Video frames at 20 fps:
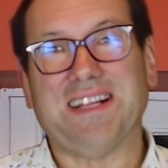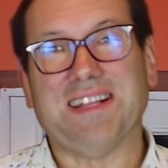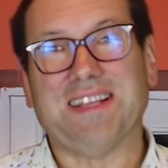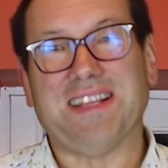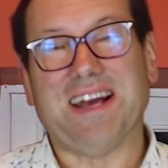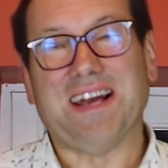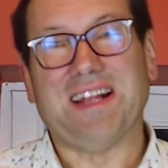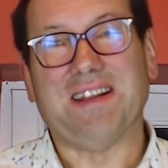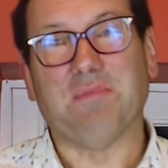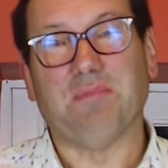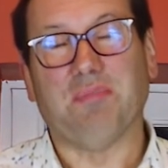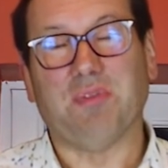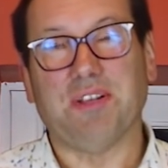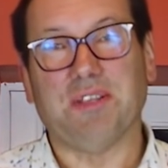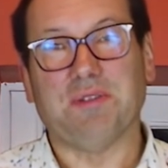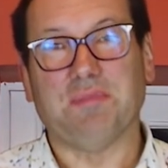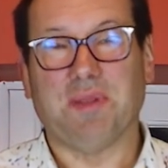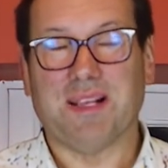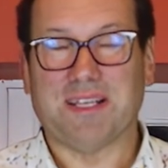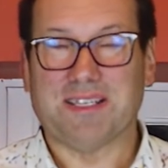then
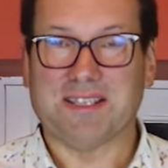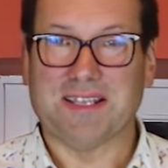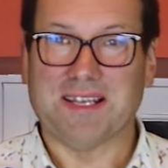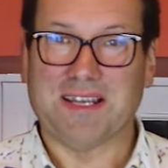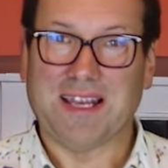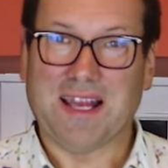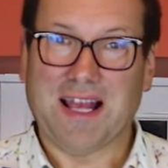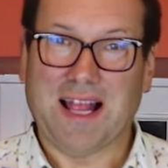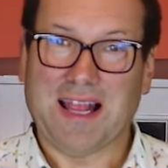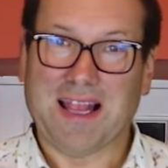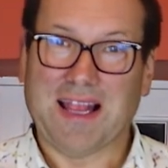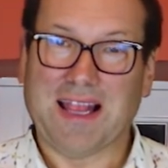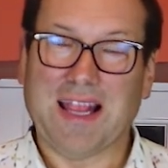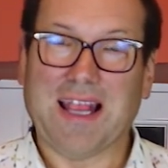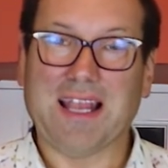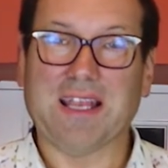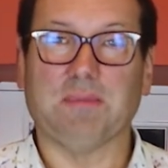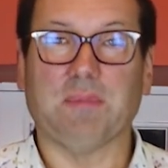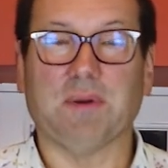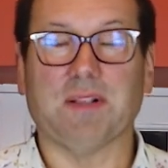please press the
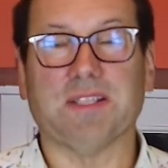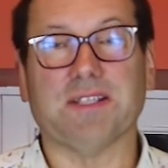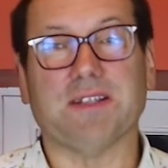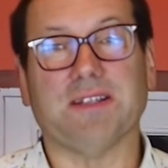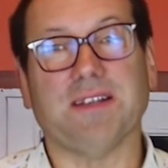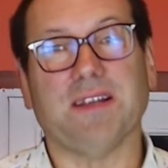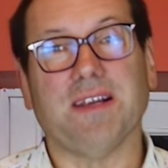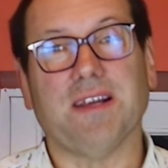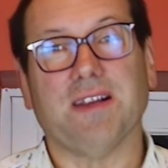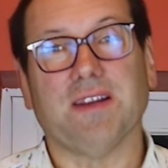like button,